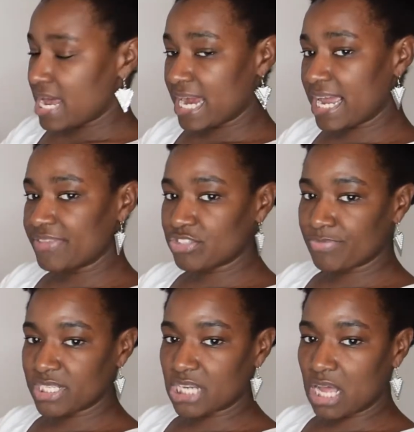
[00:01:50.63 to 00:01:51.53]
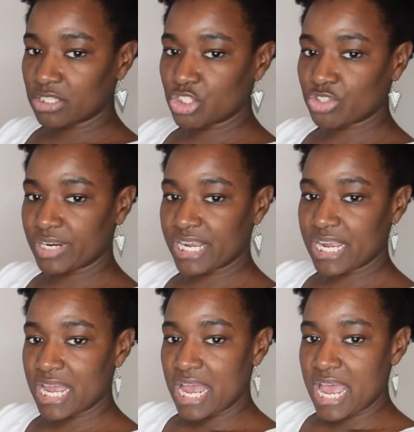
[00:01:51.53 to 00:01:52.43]
I got this from the Dollar
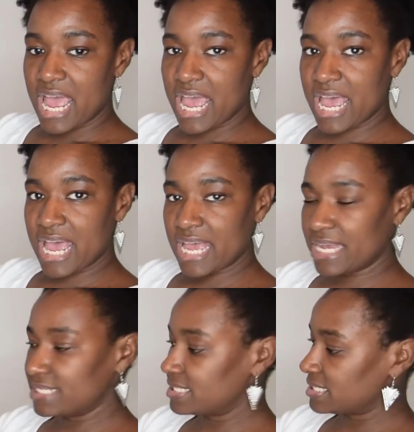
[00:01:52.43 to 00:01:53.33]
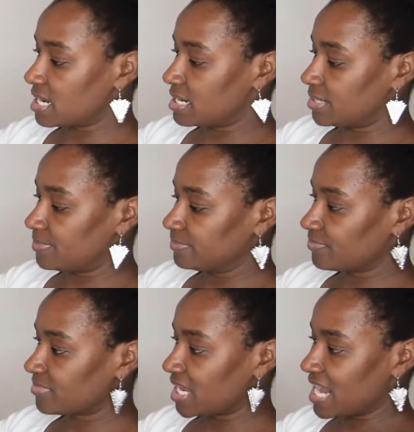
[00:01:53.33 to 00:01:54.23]
Tree, and
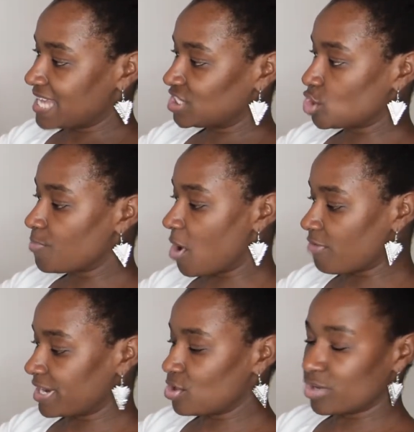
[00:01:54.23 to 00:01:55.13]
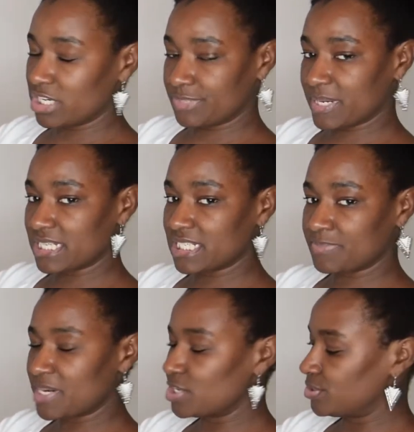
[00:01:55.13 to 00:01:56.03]
it has soap already on it just because it's
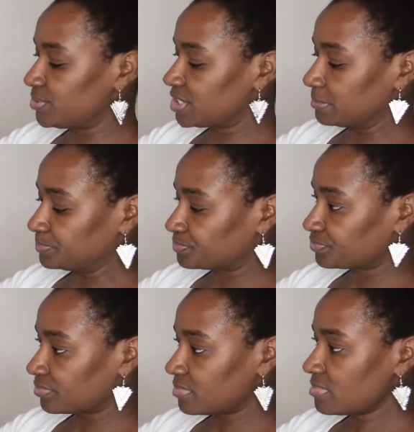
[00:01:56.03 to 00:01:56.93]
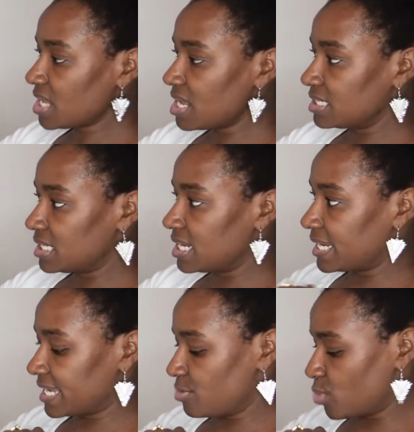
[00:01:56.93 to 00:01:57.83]
been used.
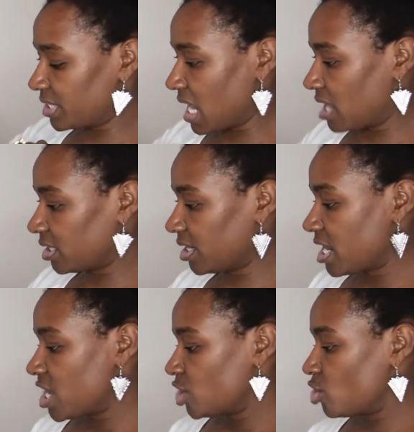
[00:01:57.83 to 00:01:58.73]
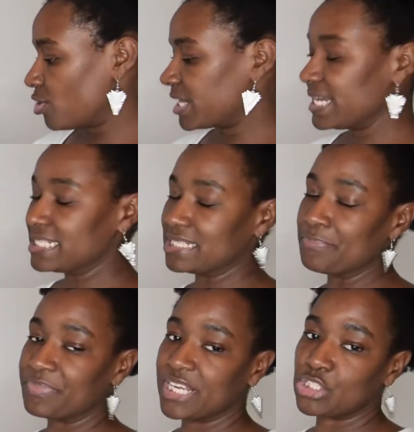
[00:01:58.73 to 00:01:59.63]
Again, $1. You're going to need
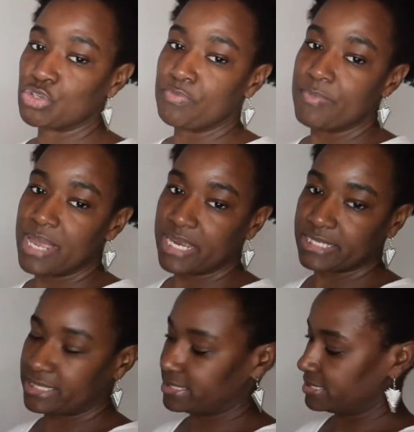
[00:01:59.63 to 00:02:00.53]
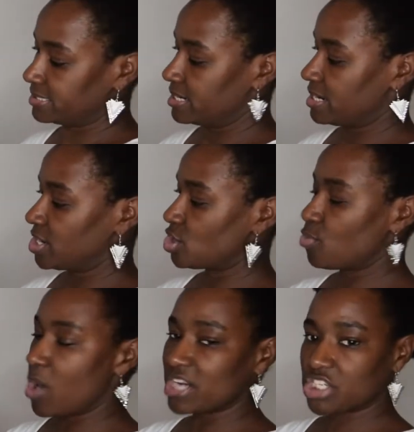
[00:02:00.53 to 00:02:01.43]
something to mix your
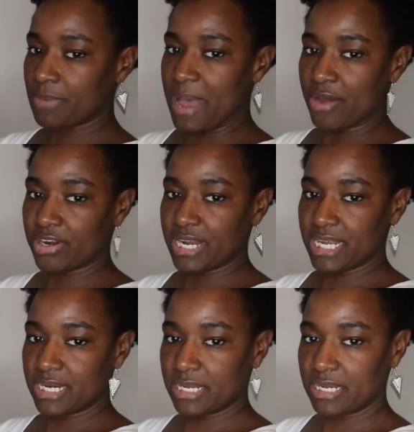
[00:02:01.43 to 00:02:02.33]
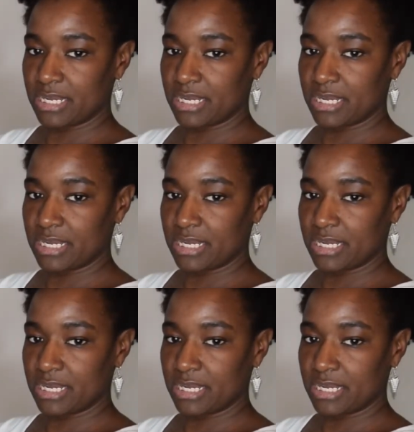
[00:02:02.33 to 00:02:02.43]
washing powder in.